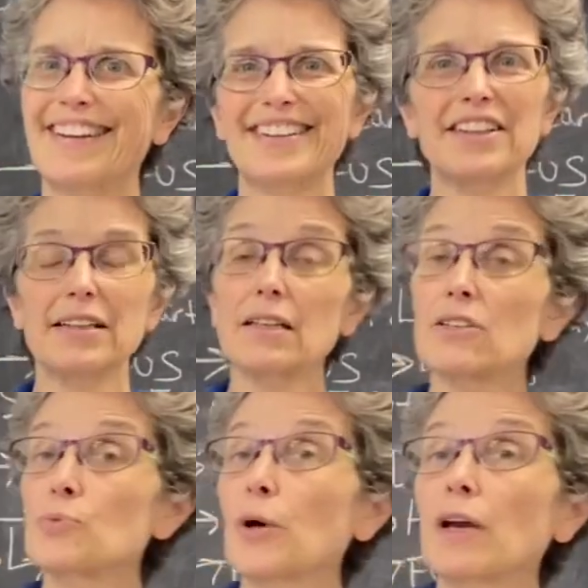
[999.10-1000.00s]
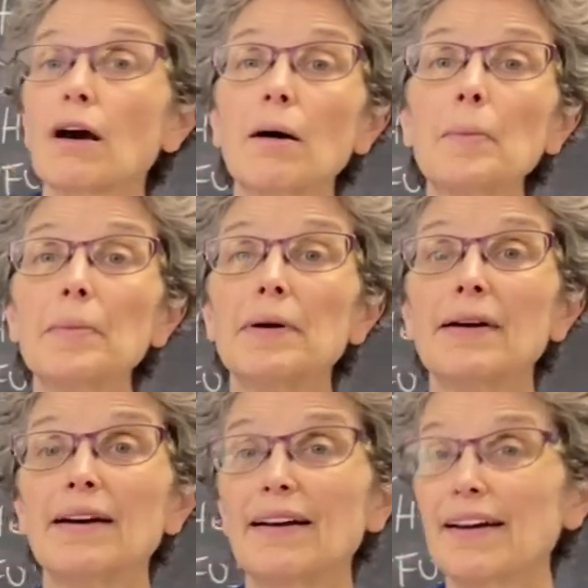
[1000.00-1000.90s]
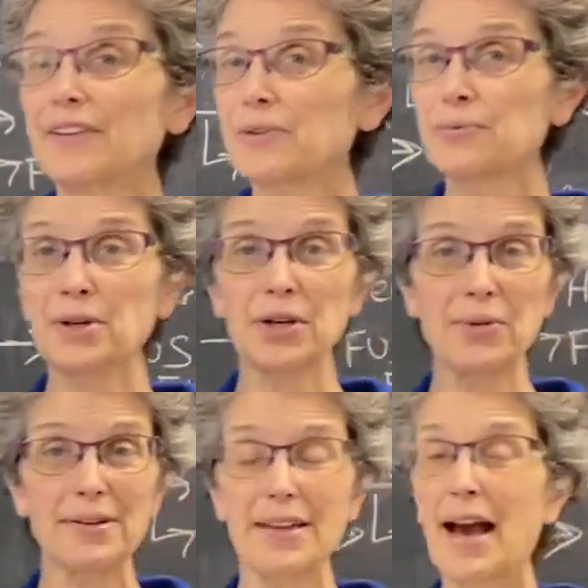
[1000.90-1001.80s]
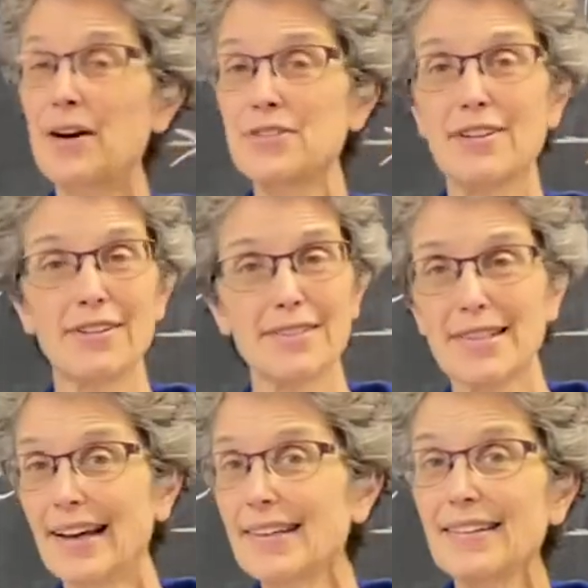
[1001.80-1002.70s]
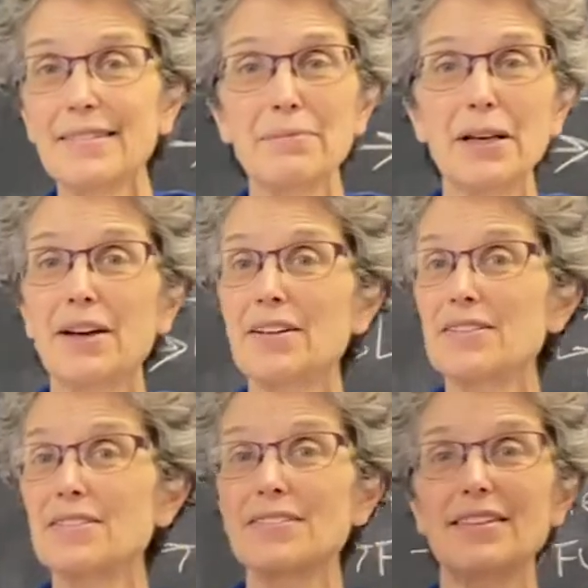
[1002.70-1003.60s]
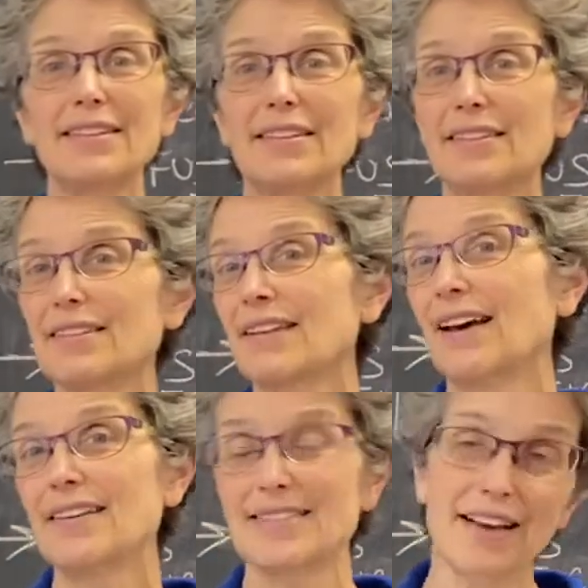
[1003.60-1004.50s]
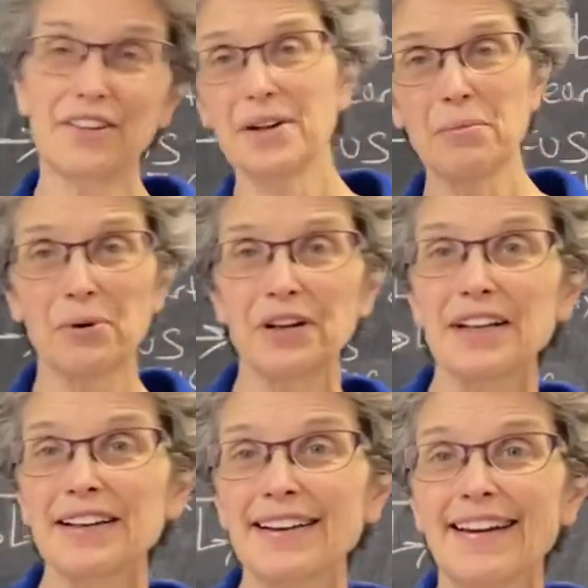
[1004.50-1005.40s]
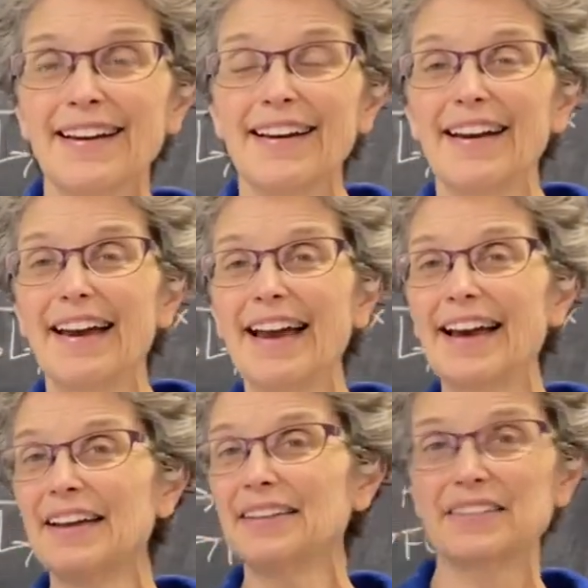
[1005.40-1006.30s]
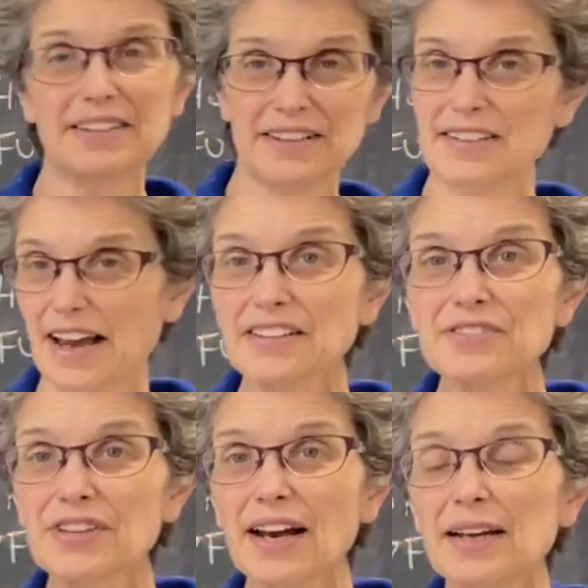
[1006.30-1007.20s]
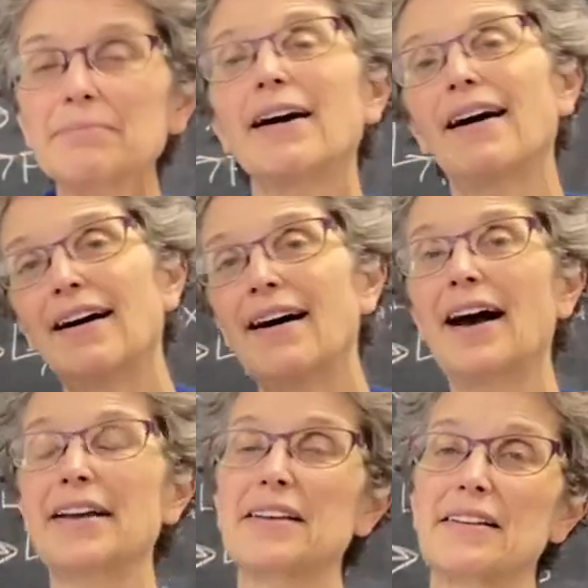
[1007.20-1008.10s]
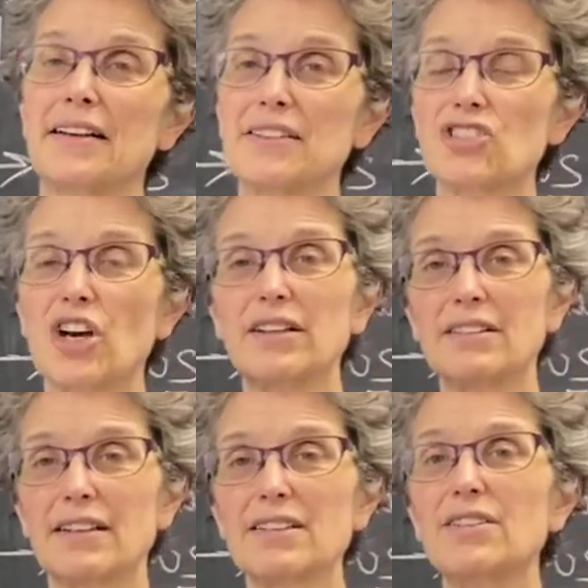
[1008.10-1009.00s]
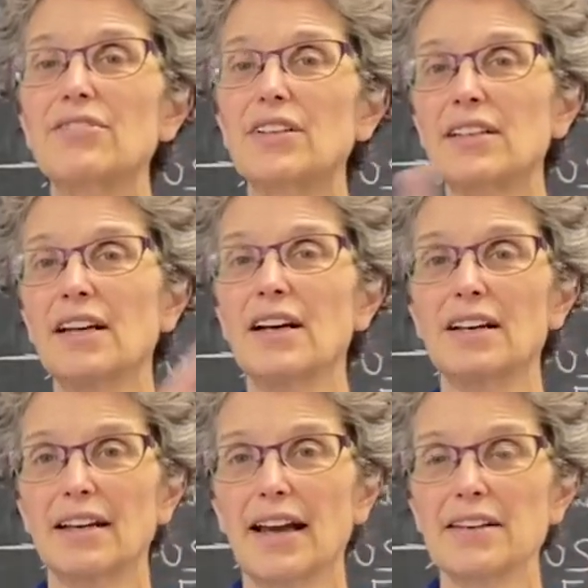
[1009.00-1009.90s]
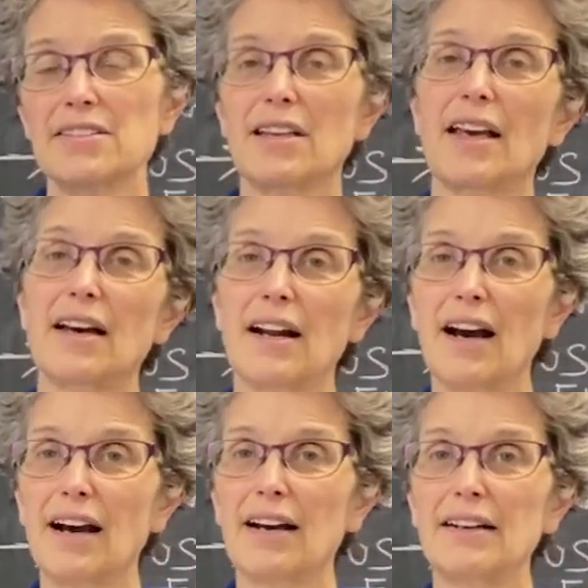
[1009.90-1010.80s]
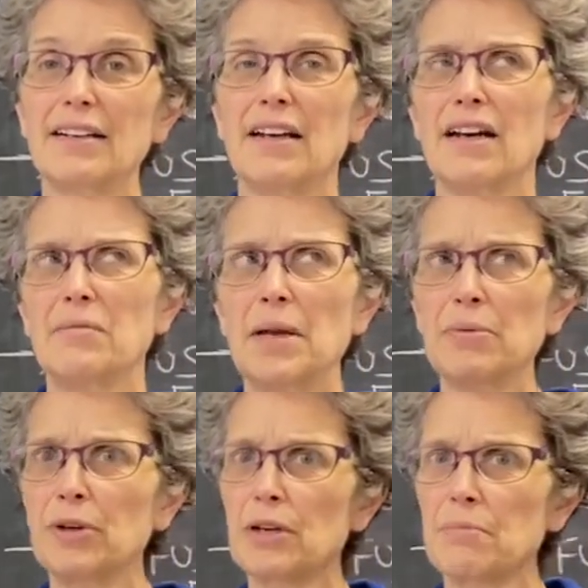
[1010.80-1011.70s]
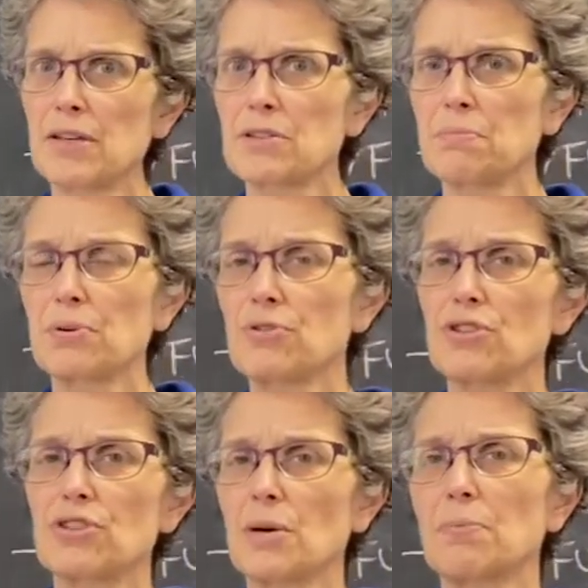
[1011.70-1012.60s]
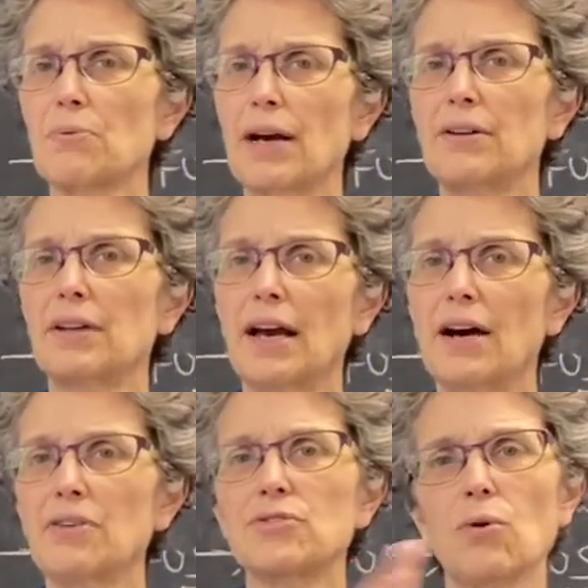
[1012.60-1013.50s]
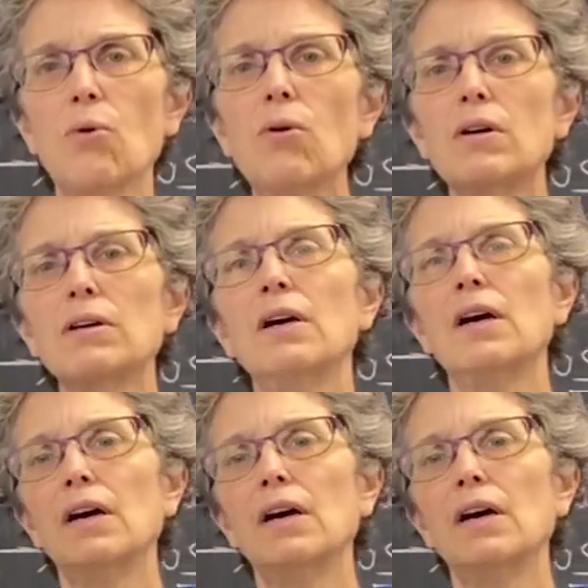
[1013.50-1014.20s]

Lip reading: Did the kids wake up and they're running around the house all excited because it's Saturday morning and it's active time? Ah, high kid child activity has cat high. Maybe we could make some perches up around the house or